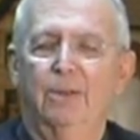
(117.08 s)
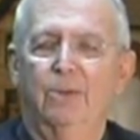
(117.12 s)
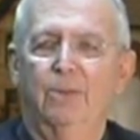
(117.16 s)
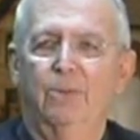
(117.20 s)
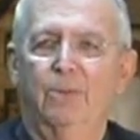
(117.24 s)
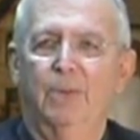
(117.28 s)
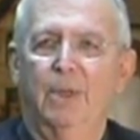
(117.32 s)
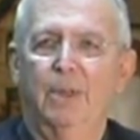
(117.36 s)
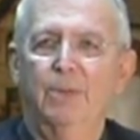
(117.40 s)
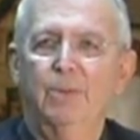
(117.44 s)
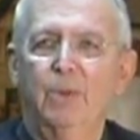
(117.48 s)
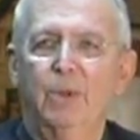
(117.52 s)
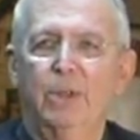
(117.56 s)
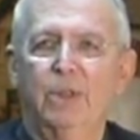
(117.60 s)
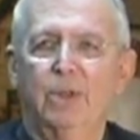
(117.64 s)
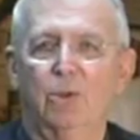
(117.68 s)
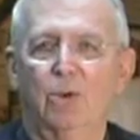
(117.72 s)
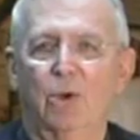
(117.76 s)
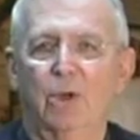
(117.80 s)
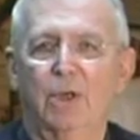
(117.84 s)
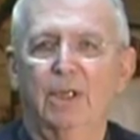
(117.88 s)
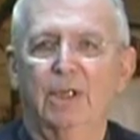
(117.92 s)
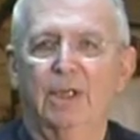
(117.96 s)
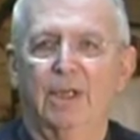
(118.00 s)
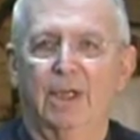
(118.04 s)
maybe we could
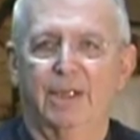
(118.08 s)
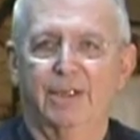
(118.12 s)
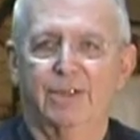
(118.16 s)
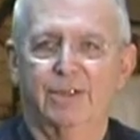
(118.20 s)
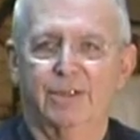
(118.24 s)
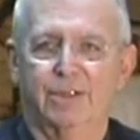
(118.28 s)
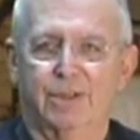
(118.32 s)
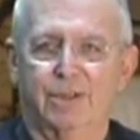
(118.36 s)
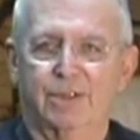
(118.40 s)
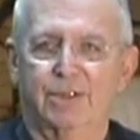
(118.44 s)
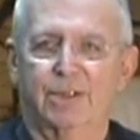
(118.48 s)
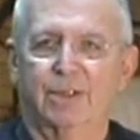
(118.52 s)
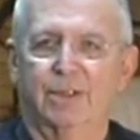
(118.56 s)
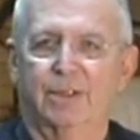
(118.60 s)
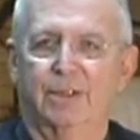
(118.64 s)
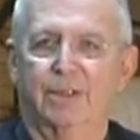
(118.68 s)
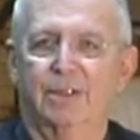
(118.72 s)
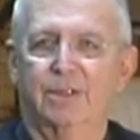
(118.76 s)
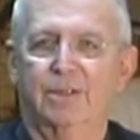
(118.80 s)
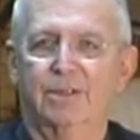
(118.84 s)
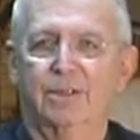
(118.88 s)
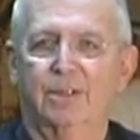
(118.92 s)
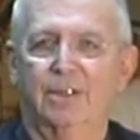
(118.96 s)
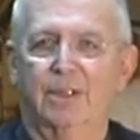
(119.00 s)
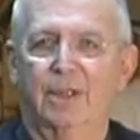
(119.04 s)
organize this thing
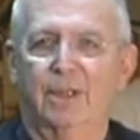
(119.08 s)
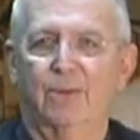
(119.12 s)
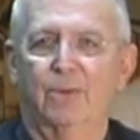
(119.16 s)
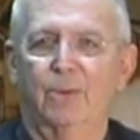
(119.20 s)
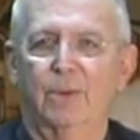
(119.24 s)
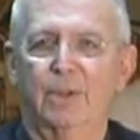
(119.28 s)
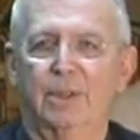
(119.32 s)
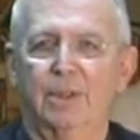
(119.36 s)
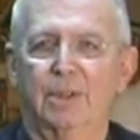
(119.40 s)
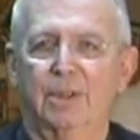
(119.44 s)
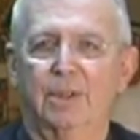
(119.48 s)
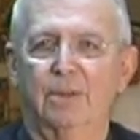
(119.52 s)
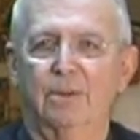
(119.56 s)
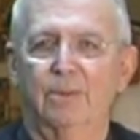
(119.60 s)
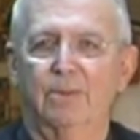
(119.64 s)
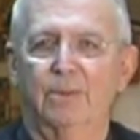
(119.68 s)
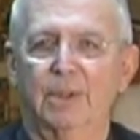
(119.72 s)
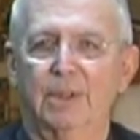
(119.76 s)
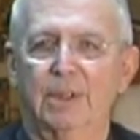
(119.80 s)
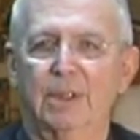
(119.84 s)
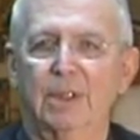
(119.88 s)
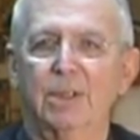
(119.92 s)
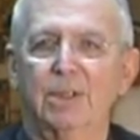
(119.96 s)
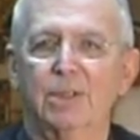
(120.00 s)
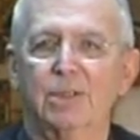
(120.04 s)
so that we can
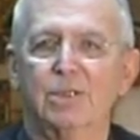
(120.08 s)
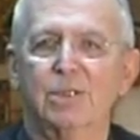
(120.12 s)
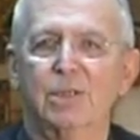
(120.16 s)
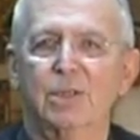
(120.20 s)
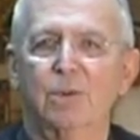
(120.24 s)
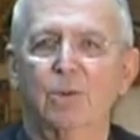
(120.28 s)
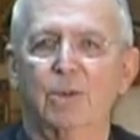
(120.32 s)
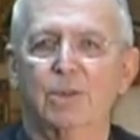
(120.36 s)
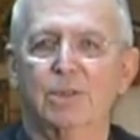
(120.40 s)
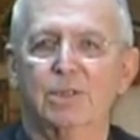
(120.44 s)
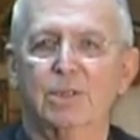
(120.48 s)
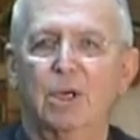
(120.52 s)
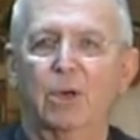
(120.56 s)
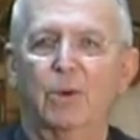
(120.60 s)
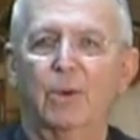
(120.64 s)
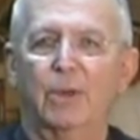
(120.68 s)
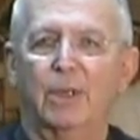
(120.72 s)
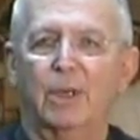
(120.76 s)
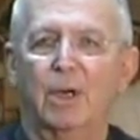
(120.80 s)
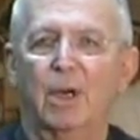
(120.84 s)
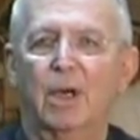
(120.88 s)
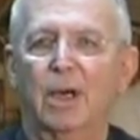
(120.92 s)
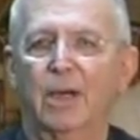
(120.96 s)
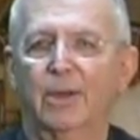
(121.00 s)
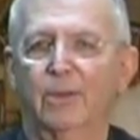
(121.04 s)
begin to see what's
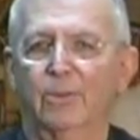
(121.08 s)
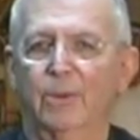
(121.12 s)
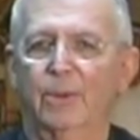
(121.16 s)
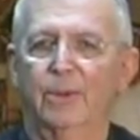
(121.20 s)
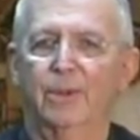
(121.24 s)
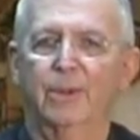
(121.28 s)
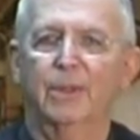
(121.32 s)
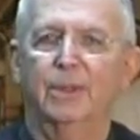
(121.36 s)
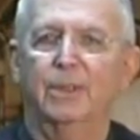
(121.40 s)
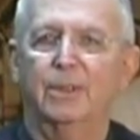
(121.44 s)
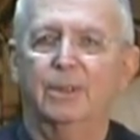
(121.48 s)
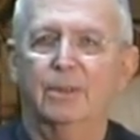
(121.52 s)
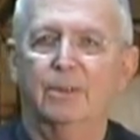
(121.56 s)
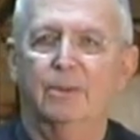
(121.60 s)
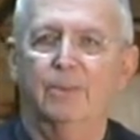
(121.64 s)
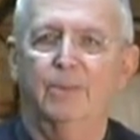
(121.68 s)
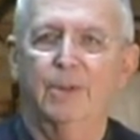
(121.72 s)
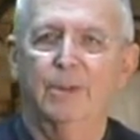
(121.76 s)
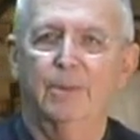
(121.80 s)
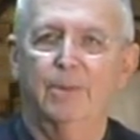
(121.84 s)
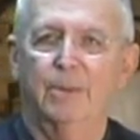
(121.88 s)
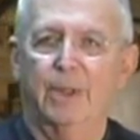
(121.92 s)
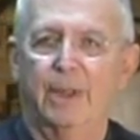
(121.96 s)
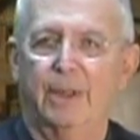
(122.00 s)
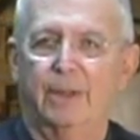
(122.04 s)
going on within the
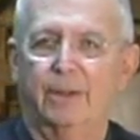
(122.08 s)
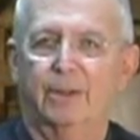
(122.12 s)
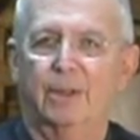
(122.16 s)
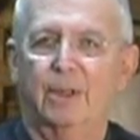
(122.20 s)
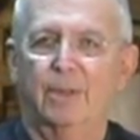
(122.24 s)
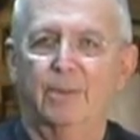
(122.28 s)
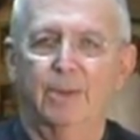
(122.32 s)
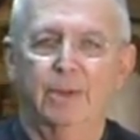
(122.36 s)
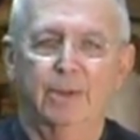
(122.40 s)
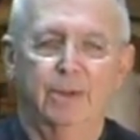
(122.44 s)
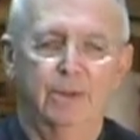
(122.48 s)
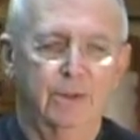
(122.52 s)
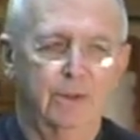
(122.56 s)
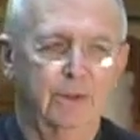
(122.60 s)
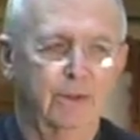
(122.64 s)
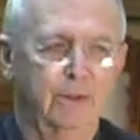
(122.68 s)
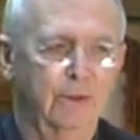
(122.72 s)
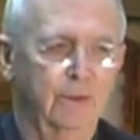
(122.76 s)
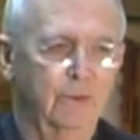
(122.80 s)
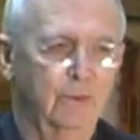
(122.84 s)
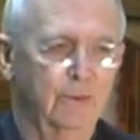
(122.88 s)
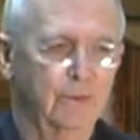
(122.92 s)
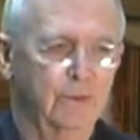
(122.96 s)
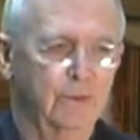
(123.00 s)
people that are coming to you.